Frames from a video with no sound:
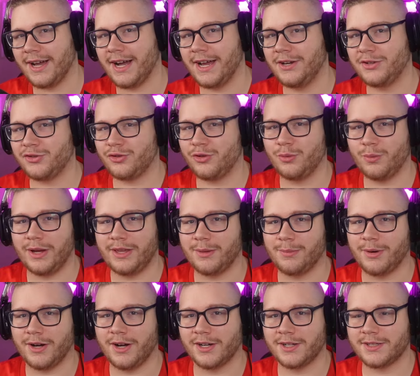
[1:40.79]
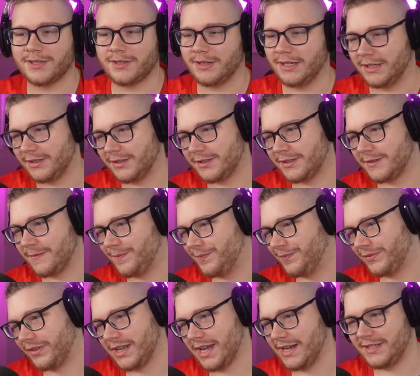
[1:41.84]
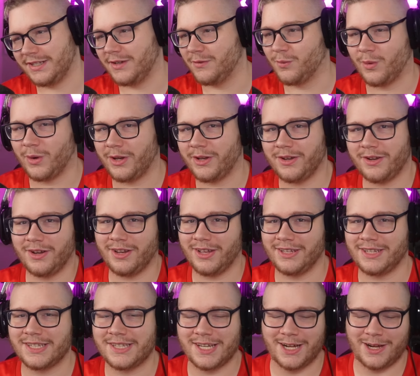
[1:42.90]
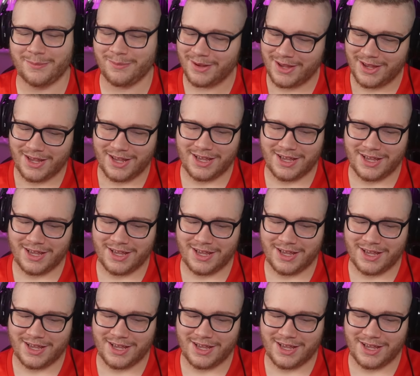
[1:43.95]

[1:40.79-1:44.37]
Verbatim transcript: I just threw away the box because I just didn't want it at the time.